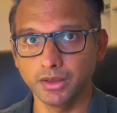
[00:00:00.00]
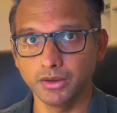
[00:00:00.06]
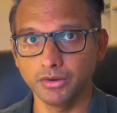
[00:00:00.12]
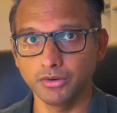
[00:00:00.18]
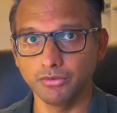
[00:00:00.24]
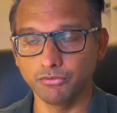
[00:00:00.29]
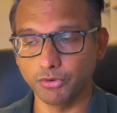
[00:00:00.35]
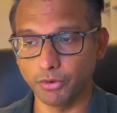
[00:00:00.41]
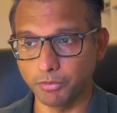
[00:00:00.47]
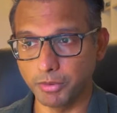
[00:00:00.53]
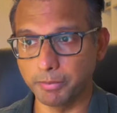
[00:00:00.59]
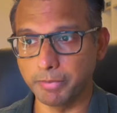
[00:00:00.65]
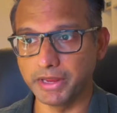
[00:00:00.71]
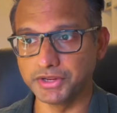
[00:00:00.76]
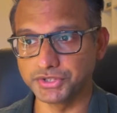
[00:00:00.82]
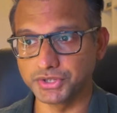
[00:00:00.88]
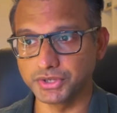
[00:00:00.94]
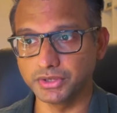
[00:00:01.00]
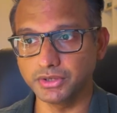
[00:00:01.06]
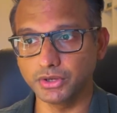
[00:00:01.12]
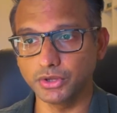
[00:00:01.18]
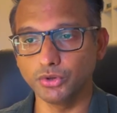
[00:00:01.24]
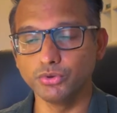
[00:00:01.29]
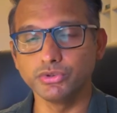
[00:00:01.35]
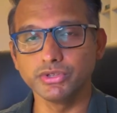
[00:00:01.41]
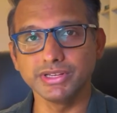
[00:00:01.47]
from a patient.
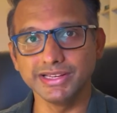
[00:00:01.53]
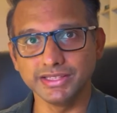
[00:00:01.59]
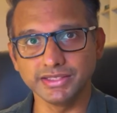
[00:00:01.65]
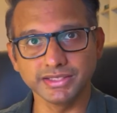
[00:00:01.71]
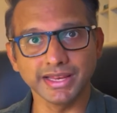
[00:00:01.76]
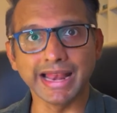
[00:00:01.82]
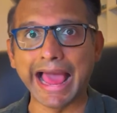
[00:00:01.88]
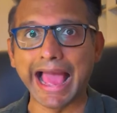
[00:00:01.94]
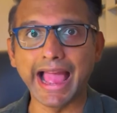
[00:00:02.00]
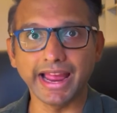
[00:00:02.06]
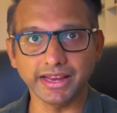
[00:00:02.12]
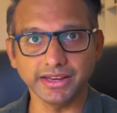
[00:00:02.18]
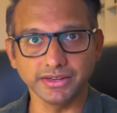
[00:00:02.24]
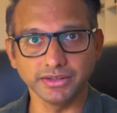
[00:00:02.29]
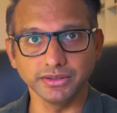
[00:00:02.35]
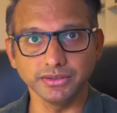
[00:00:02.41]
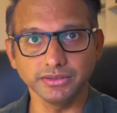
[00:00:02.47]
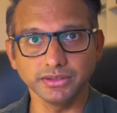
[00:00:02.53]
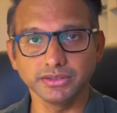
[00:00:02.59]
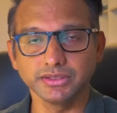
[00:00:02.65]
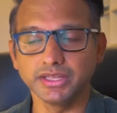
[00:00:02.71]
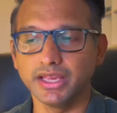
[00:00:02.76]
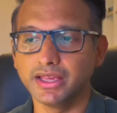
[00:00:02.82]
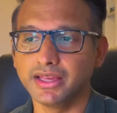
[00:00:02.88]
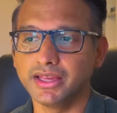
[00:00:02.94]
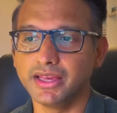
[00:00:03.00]
Usually it's an actor
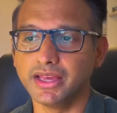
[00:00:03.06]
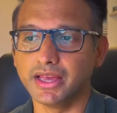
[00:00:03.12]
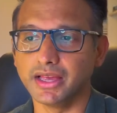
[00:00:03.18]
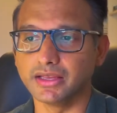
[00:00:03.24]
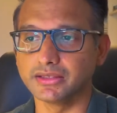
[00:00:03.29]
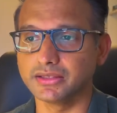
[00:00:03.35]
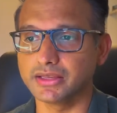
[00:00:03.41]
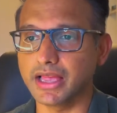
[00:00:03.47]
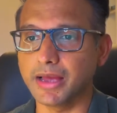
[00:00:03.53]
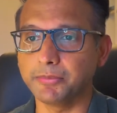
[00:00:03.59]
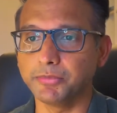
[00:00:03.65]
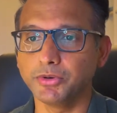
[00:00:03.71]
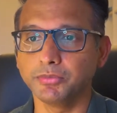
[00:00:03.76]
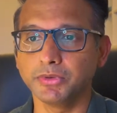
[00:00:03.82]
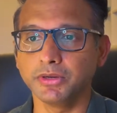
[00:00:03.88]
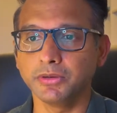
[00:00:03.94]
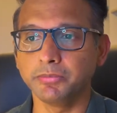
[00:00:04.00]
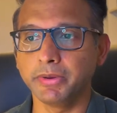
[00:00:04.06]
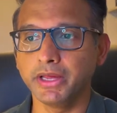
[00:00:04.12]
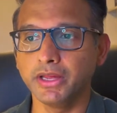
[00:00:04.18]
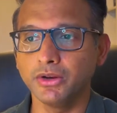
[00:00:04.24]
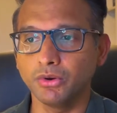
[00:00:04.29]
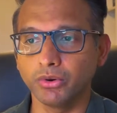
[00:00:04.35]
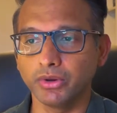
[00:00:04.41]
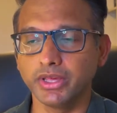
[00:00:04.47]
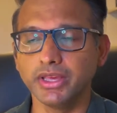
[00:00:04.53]
saying he has abdominal pain
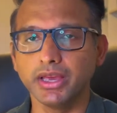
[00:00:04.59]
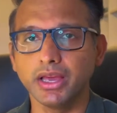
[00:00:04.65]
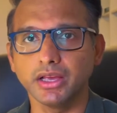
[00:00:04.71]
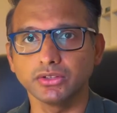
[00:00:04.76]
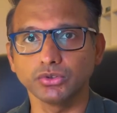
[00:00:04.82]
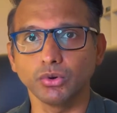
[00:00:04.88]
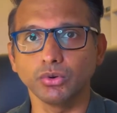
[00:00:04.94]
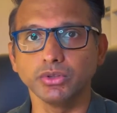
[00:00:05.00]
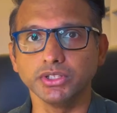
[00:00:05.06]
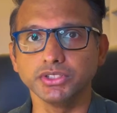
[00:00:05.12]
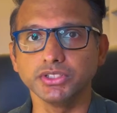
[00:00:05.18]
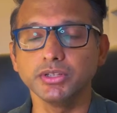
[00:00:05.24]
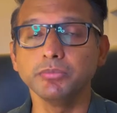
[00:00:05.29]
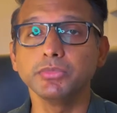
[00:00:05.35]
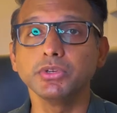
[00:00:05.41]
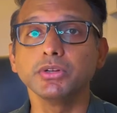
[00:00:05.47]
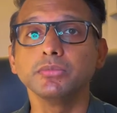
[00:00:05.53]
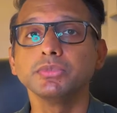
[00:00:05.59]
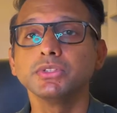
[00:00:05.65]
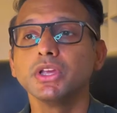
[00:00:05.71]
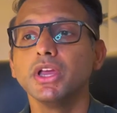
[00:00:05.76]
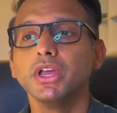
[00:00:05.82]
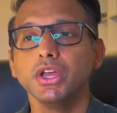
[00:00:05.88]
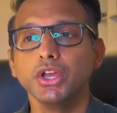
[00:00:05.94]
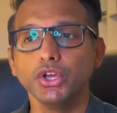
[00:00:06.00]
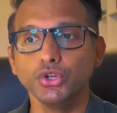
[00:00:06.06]
or he has all these symptoms.
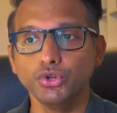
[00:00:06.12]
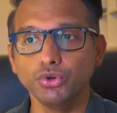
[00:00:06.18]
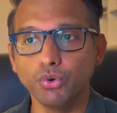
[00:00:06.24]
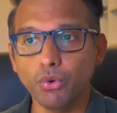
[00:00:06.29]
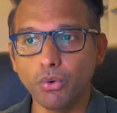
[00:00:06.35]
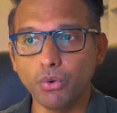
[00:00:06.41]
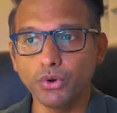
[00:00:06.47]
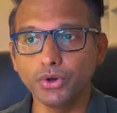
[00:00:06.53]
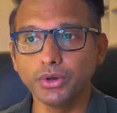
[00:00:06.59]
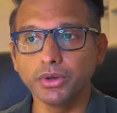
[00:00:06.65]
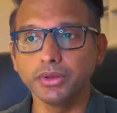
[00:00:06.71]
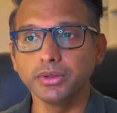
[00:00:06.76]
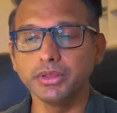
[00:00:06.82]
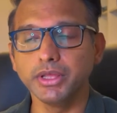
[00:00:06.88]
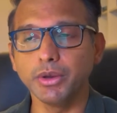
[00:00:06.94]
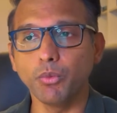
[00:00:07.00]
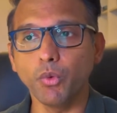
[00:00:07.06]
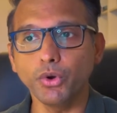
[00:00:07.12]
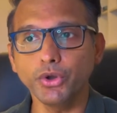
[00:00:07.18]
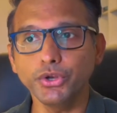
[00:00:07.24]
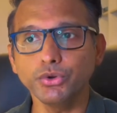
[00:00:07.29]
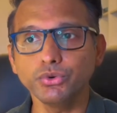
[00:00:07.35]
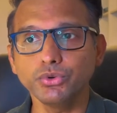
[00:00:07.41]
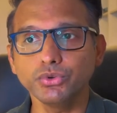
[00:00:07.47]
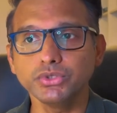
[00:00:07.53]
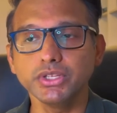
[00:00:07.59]
They want you
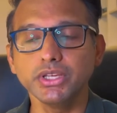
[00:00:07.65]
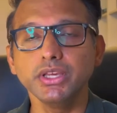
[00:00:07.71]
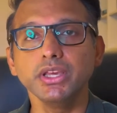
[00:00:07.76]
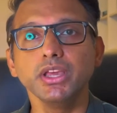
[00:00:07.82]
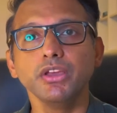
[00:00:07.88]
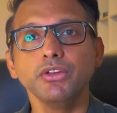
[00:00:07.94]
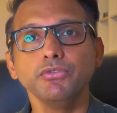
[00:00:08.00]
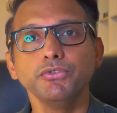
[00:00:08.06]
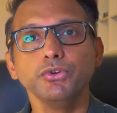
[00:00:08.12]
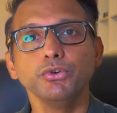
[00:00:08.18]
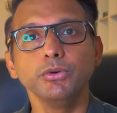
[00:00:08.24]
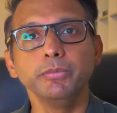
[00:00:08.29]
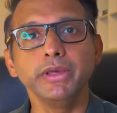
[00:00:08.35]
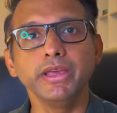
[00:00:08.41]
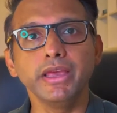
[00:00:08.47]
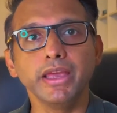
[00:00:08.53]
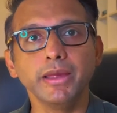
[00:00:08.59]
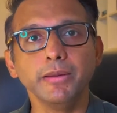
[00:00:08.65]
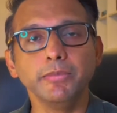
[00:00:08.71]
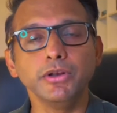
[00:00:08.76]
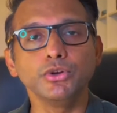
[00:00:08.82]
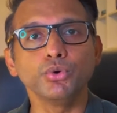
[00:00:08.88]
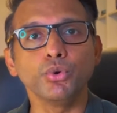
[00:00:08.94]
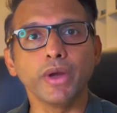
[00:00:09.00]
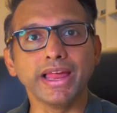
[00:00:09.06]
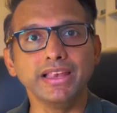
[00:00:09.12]
to see if you'll be able
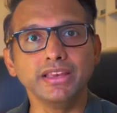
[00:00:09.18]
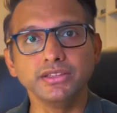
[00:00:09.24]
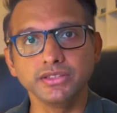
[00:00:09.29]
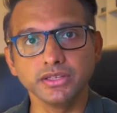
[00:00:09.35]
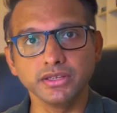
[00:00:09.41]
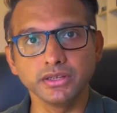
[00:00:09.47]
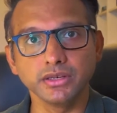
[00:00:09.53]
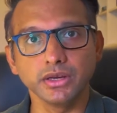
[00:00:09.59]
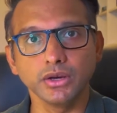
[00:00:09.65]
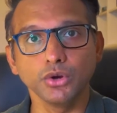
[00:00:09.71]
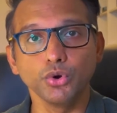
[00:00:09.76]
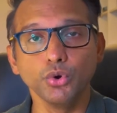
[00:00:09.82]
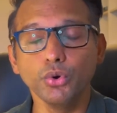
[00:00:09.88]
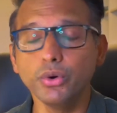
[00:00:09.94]
to elicit good